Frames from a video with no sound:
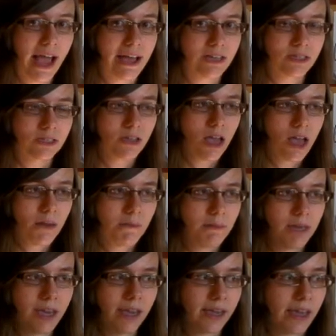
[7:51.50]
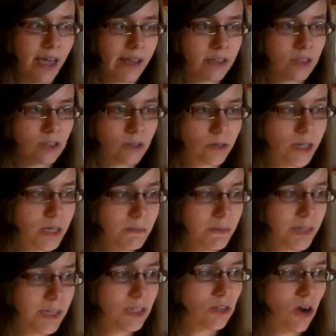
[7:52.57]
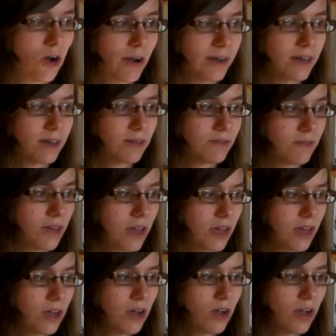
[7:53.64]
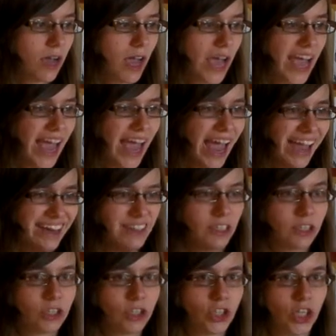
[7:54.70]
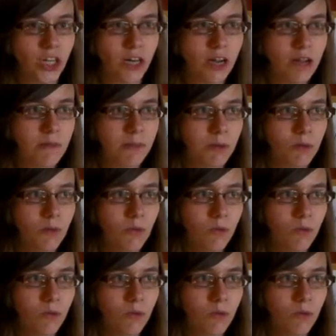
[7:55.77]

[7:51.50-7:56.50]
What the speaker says: as being extremely talkative and doesn't shut up.